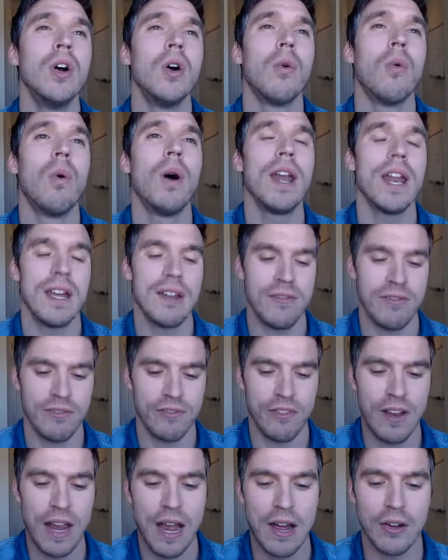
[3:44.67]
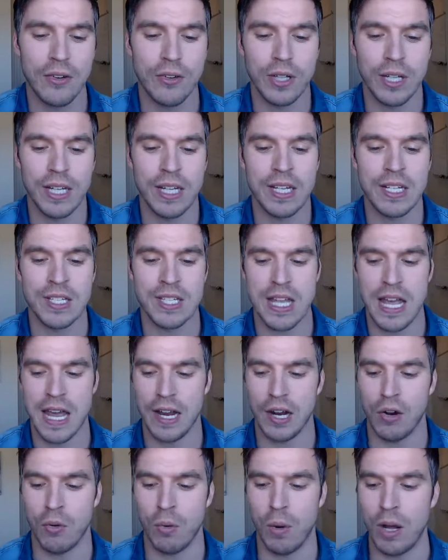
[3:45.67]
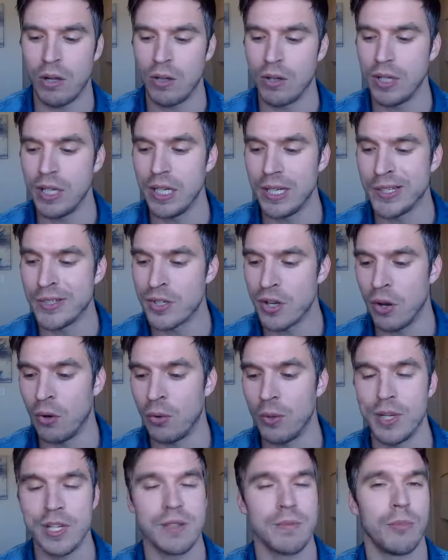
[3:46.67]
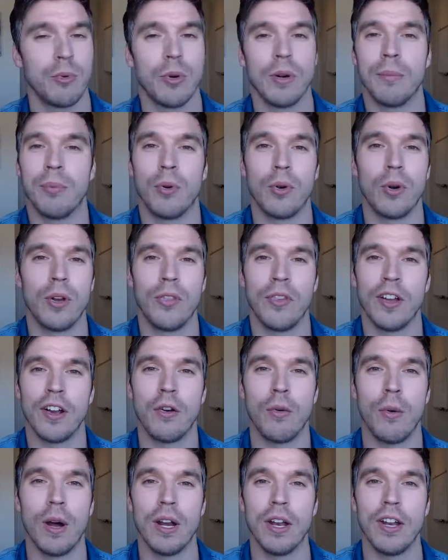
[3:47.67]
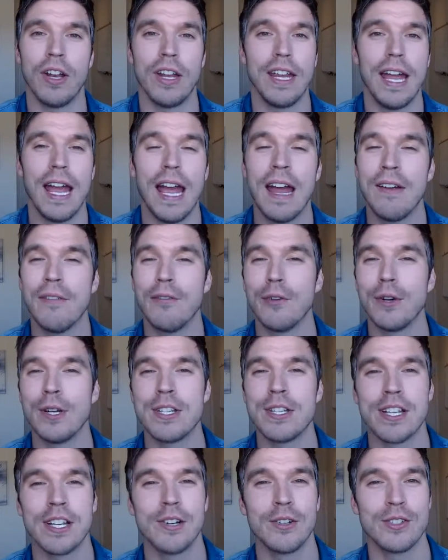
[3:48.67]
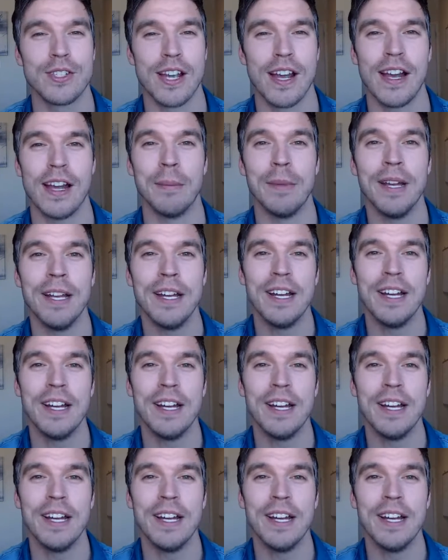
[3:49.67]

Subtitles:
What I found is that quality is always more important than quantity every single time.